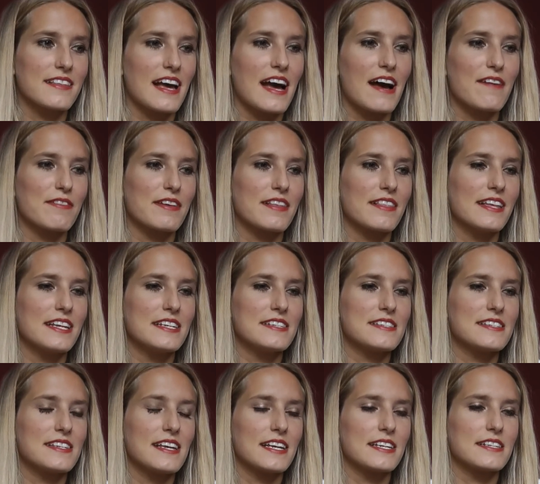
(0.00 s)
having
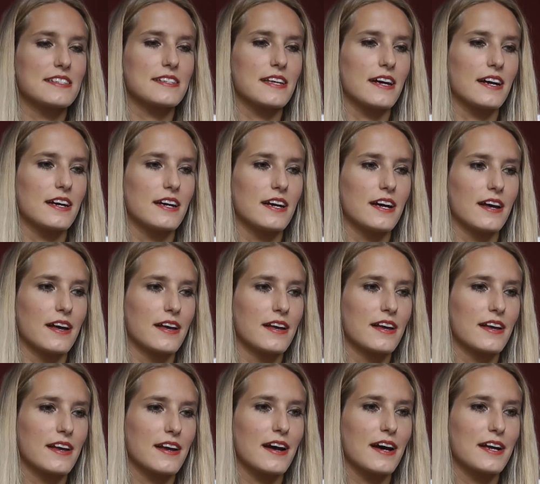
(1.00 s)
these things that are
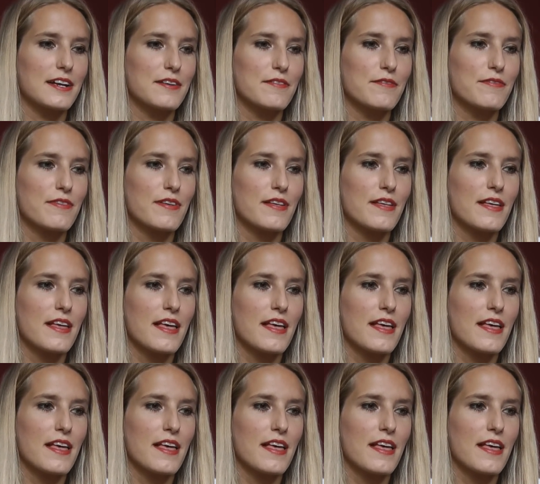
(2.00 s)
kind of